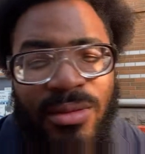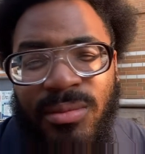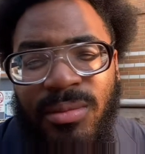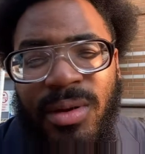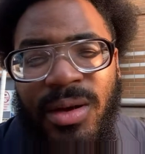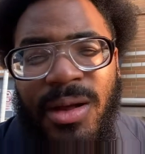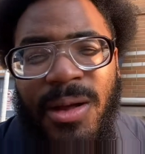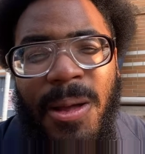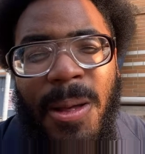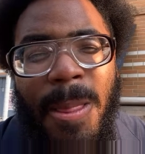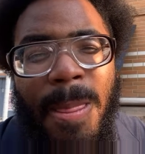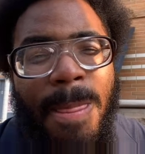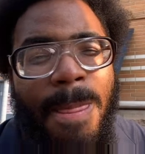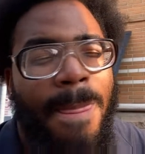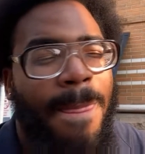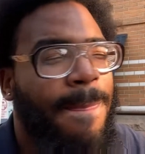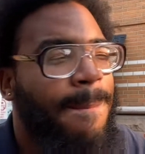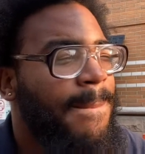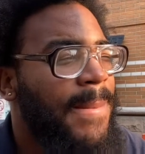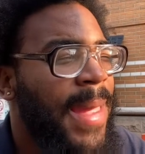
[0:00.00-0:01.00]
Like, but
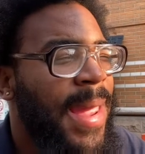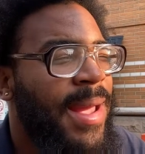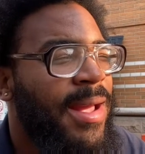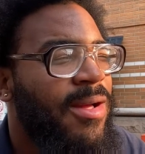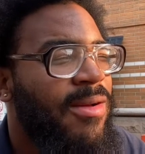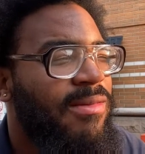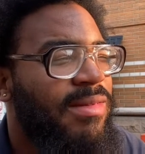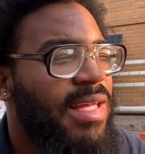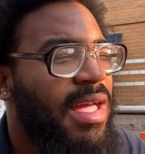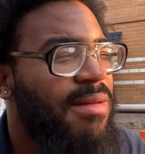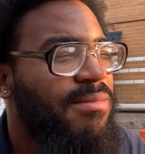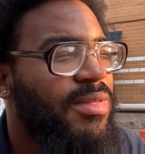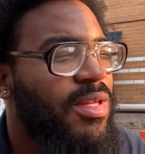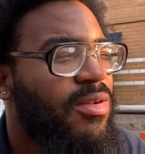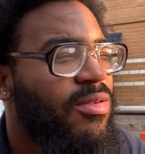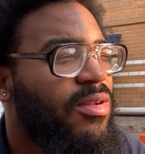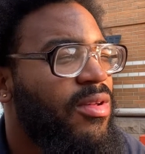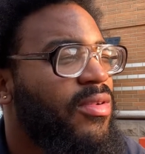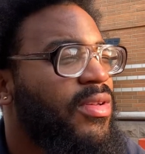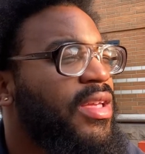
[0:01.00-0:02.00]
I ain't gonna cap
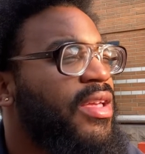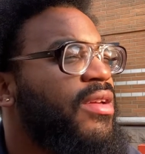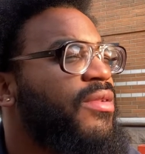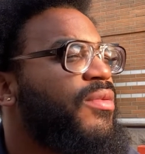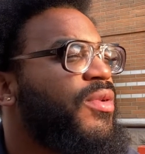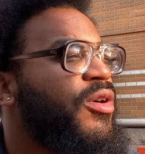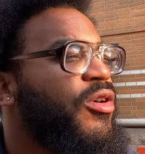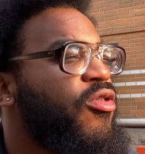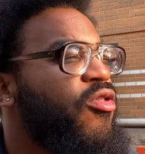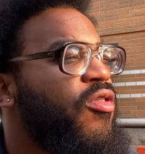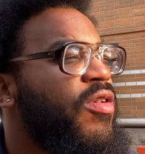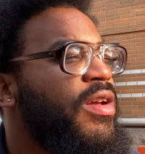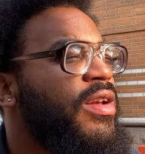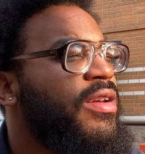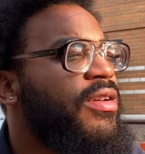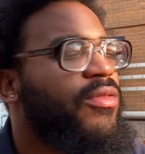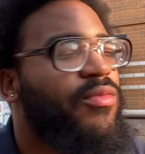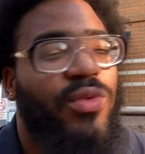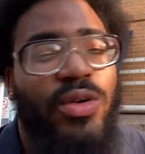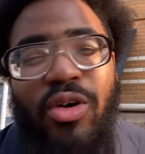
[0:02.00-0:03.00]
though. Low key
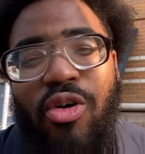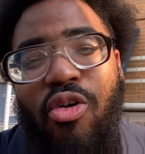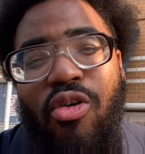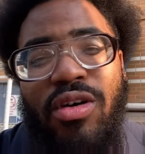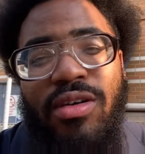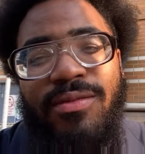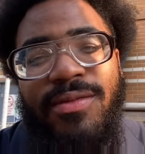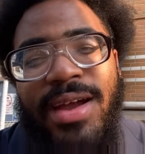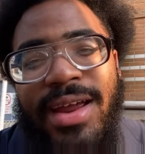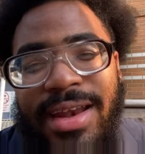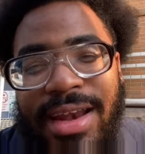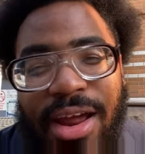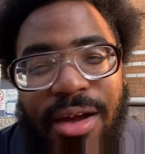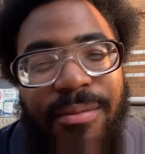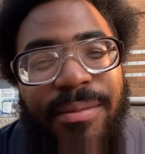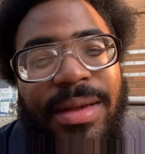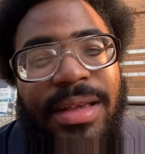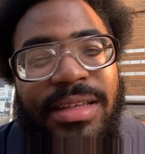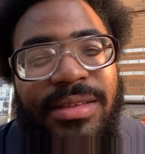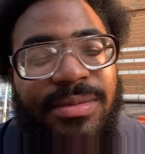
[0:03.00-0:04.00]
recording recording right now
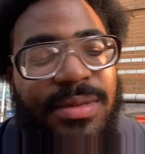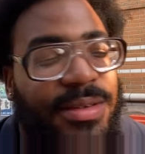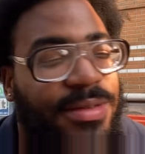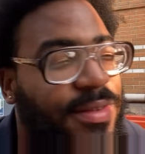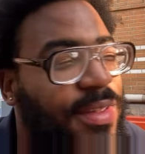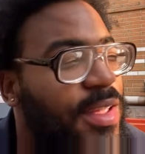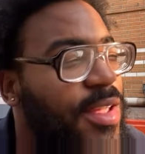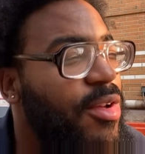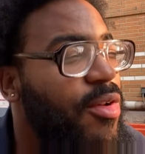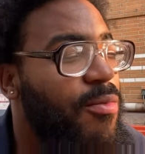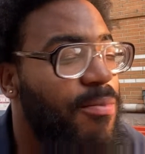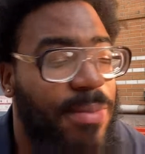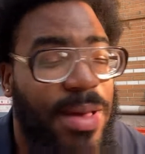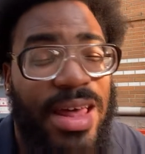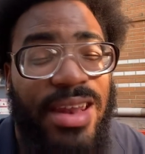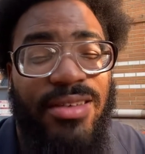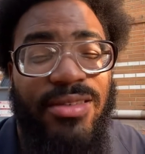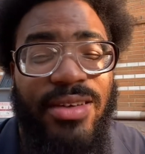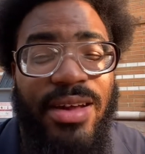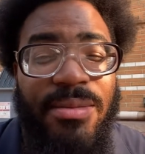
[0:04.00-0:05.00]
makes me feel
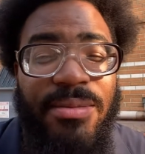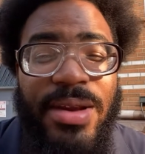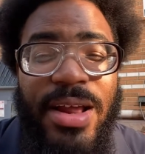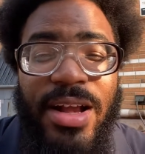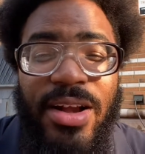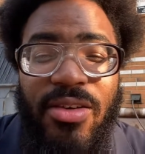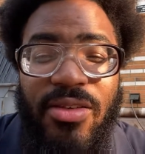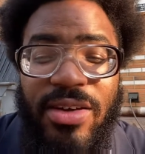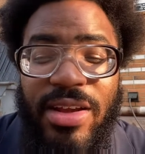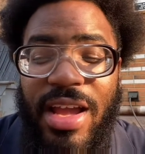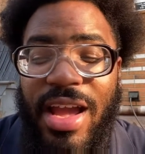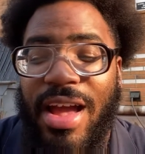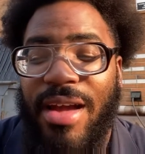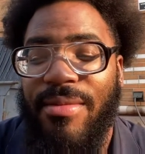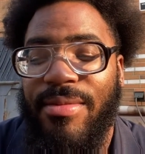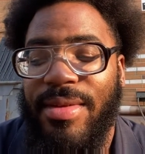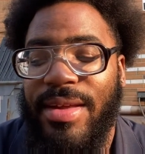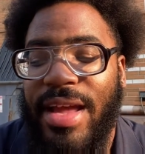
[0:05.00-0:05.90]
better. I'm not gonna cap.